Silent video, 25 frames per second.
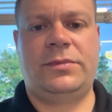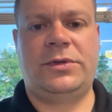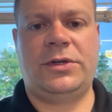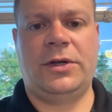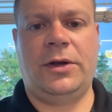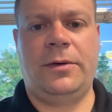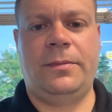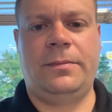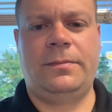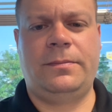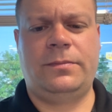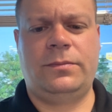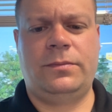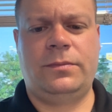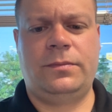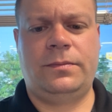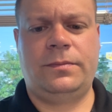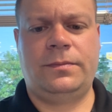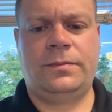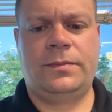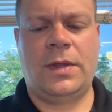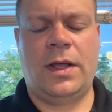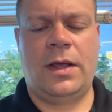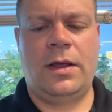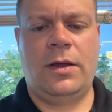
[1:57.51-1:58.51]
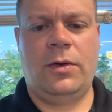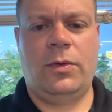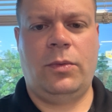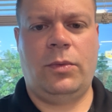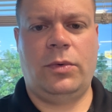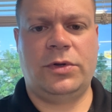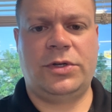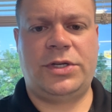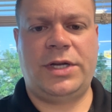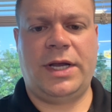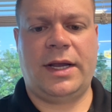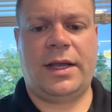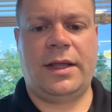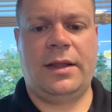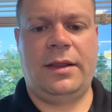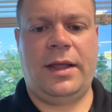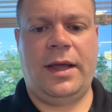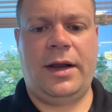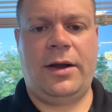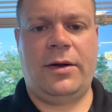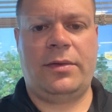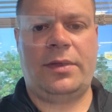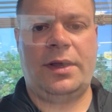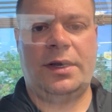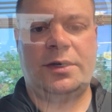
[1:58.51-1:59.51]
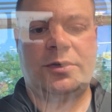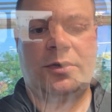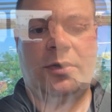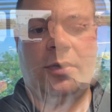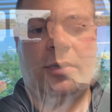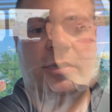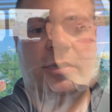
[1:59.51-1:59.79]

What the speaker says: So we'll check in later. Things are going